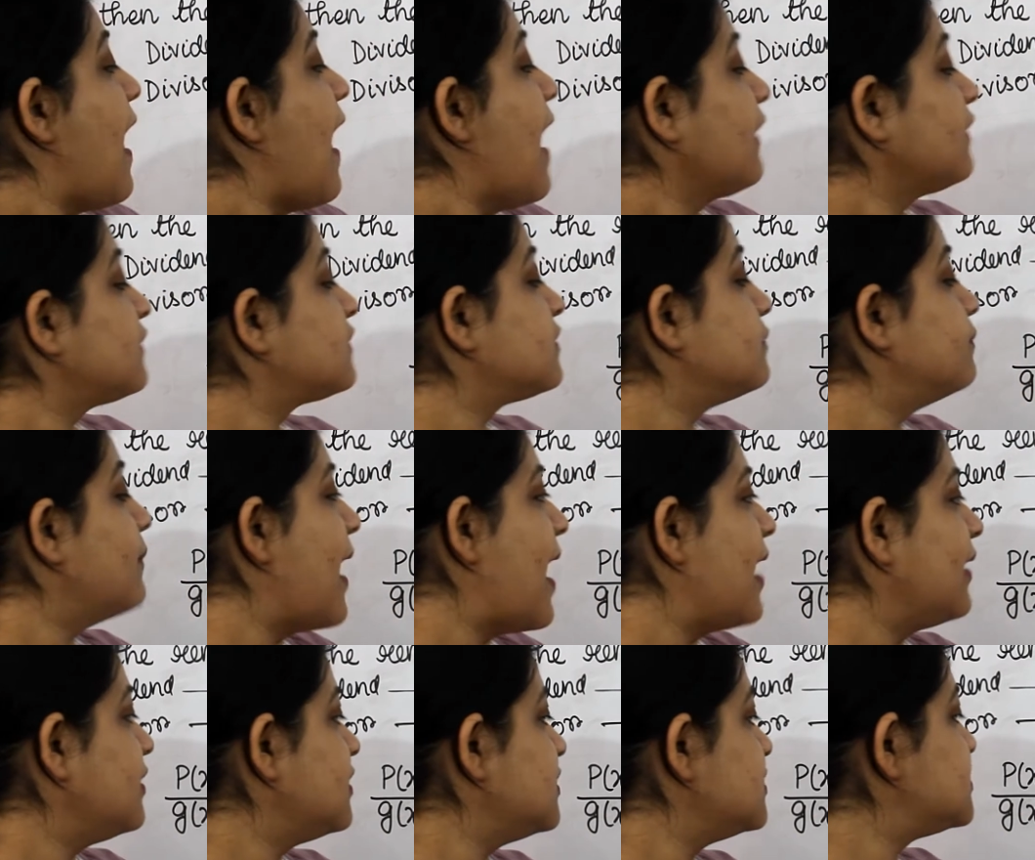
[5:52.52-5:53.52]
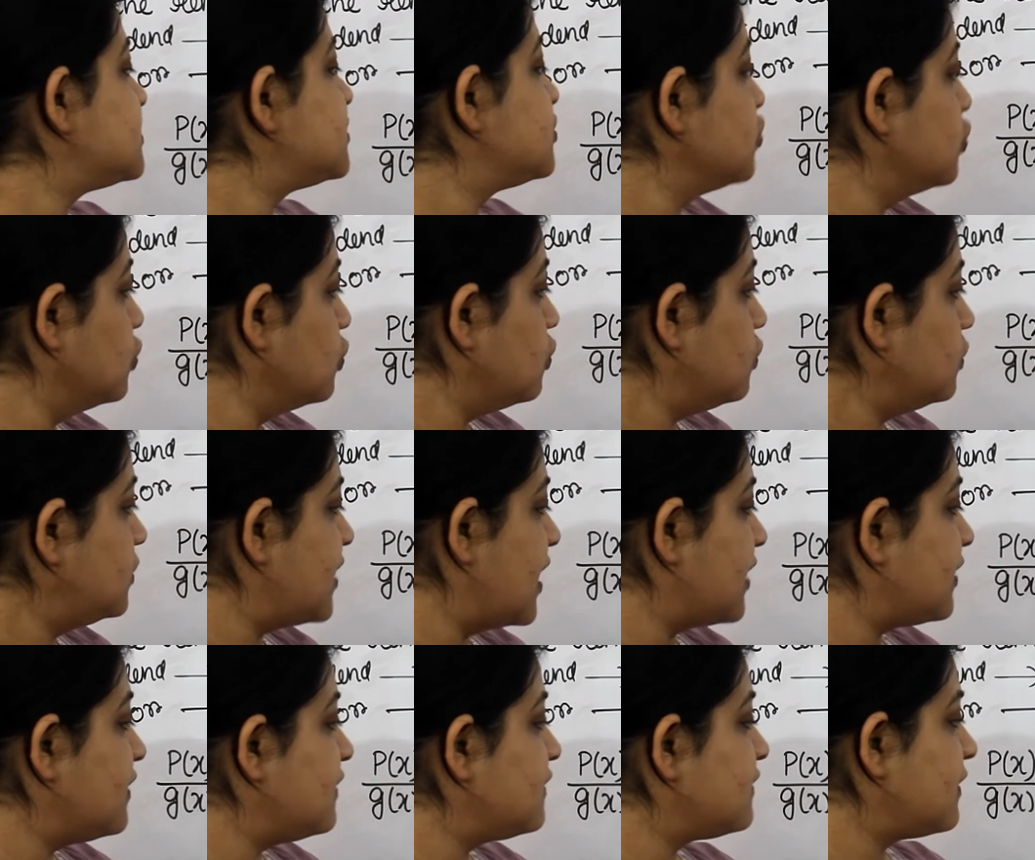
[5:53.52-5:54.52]
x minus 2,
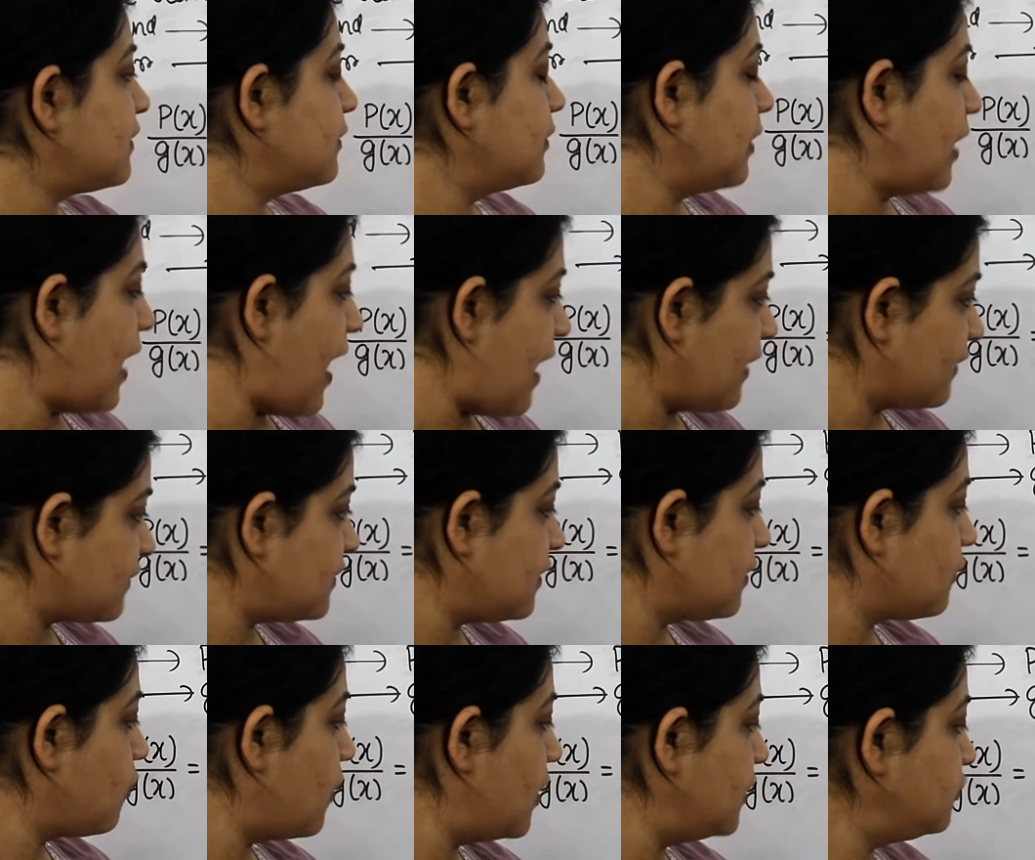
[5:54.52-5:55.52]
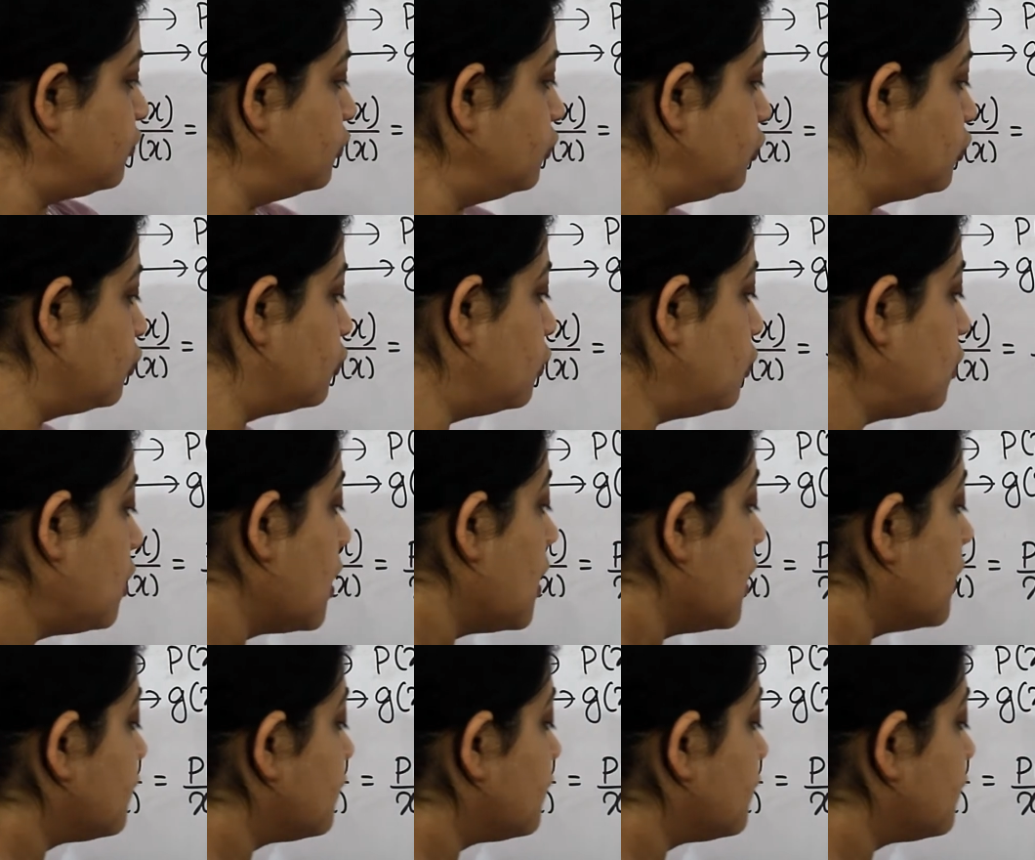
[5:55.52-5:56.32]
that is x equal to 2.